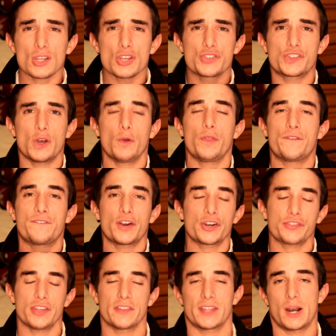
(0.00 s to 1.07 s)
So the
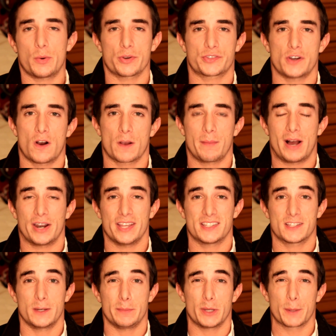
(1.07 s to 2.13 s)
first thing that I want to talk about is
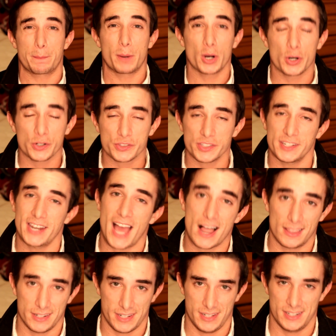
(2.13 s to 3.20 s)
going to be your
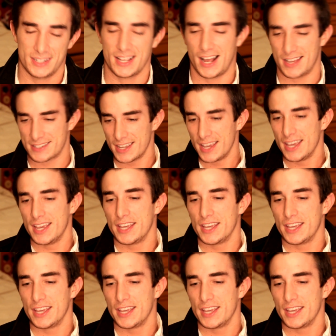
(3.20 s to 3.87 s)
personality, guys.